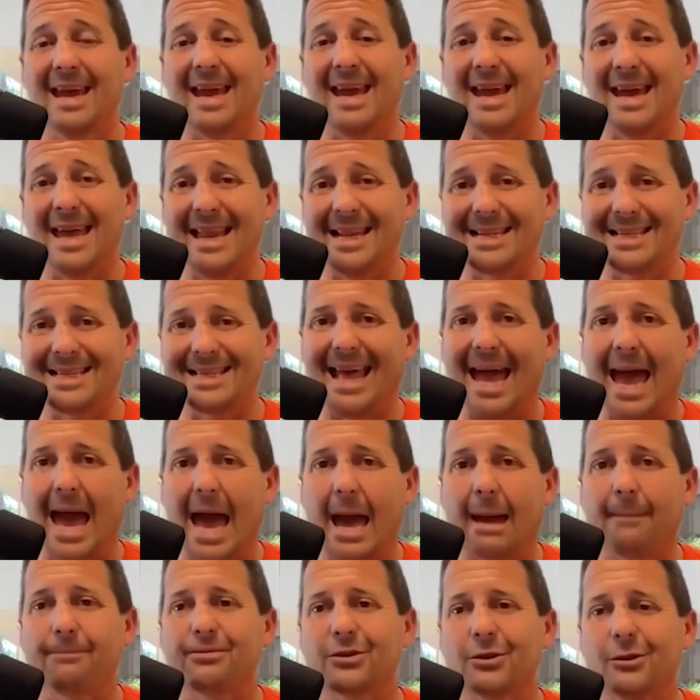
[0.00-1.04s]
It is an
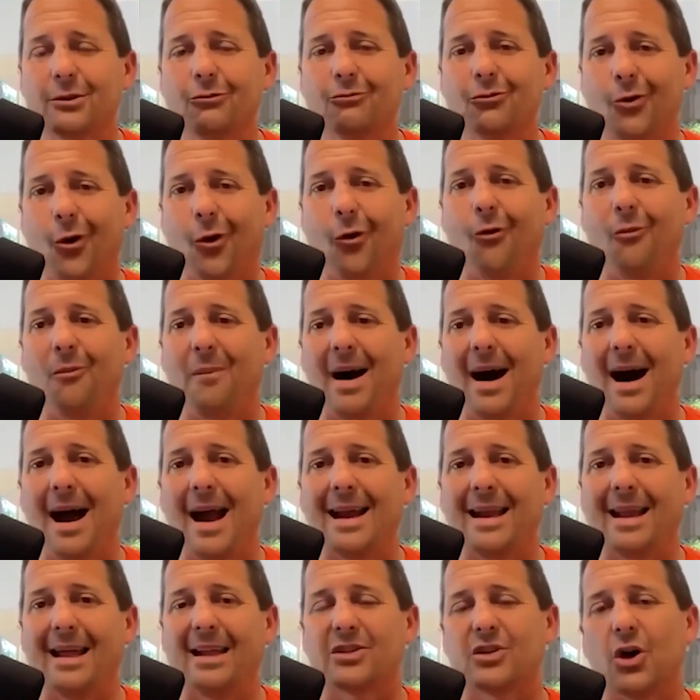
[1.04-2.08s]
absolute gold
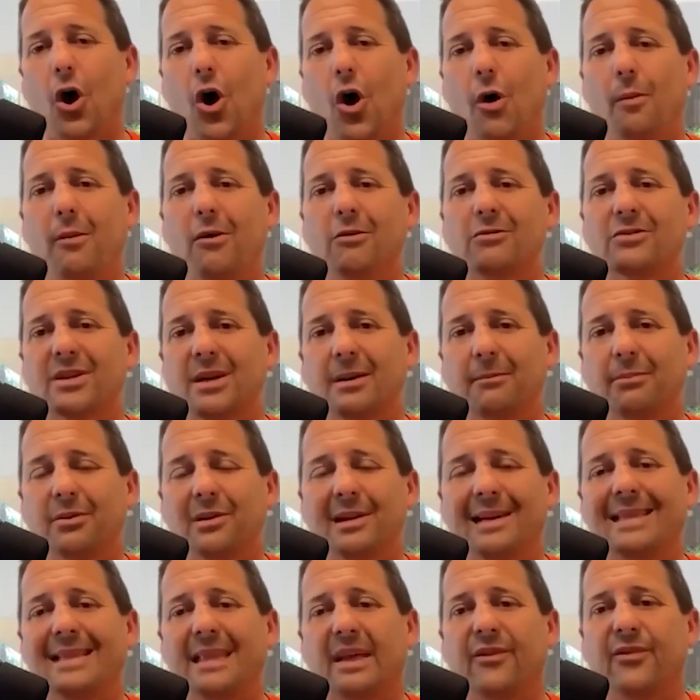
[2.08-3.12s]
mine. It's almost
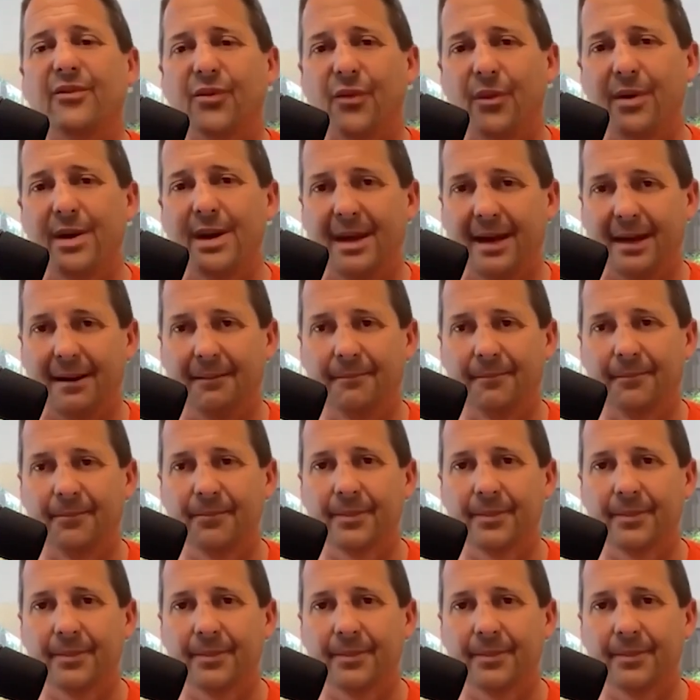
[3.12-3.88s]
completely free.